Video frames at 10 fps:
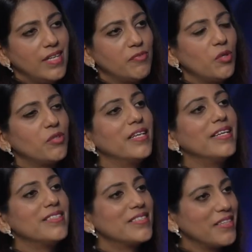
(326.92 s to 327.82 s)
If you're
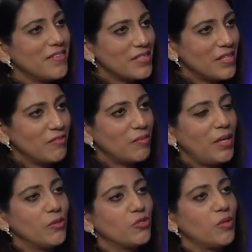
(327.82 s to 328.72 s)
really serious enough
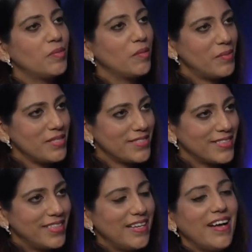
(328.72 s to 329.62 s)
about your
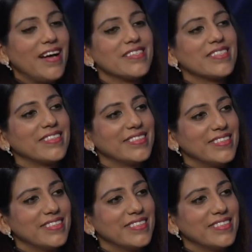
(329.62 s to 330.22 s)
purpose, ask,